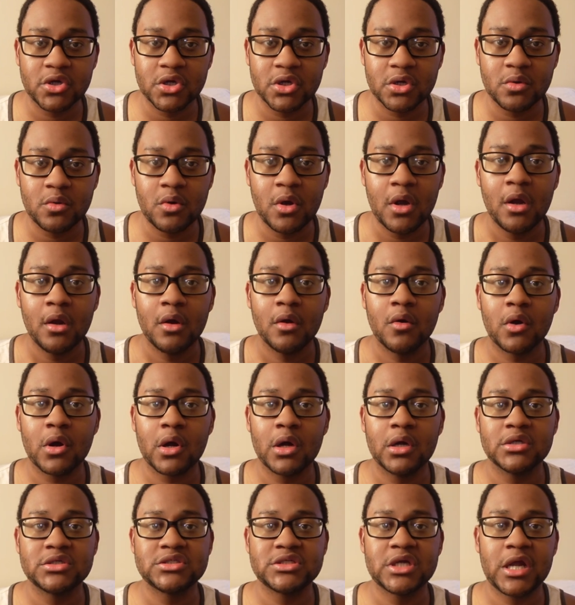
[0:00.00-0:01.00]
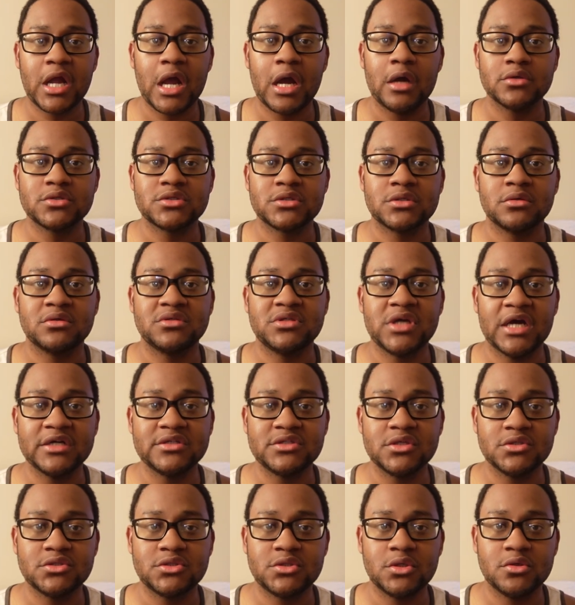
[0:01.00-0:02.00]
ado, we're gonna check out Chi
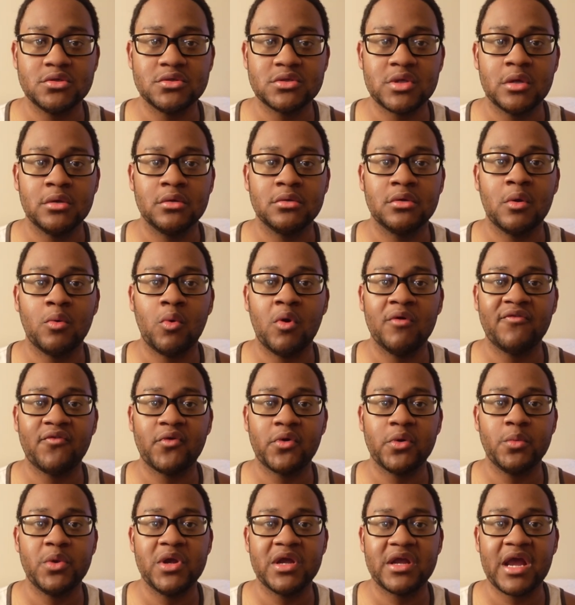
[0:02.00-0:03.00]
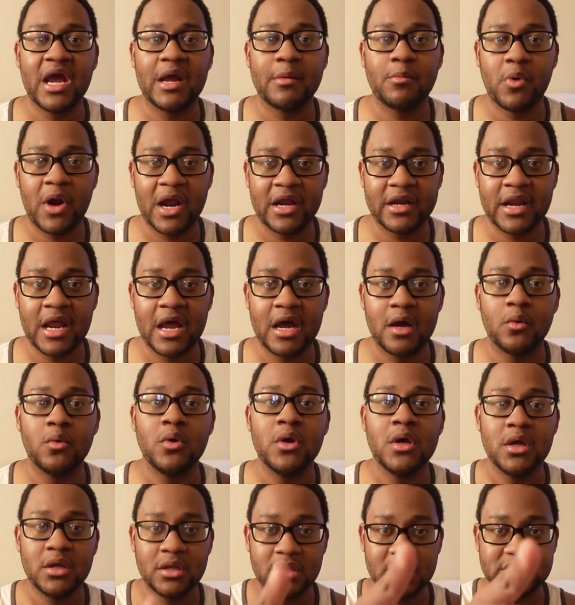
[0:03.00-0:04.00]
Jutsu's The Wolverine recap right now.
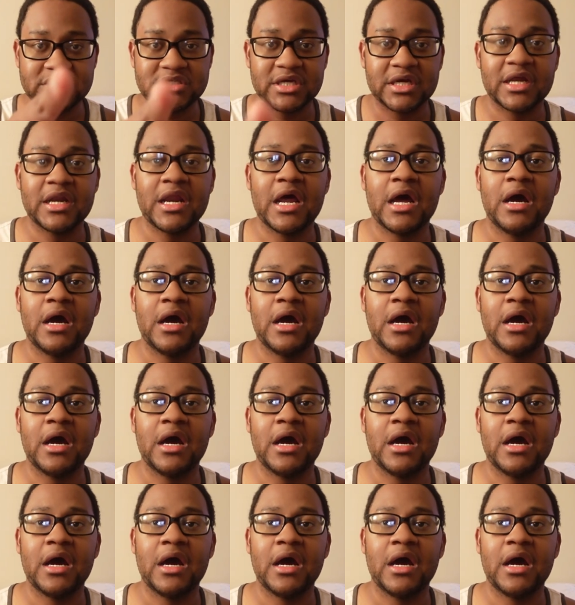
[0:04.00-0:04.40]
Let's check it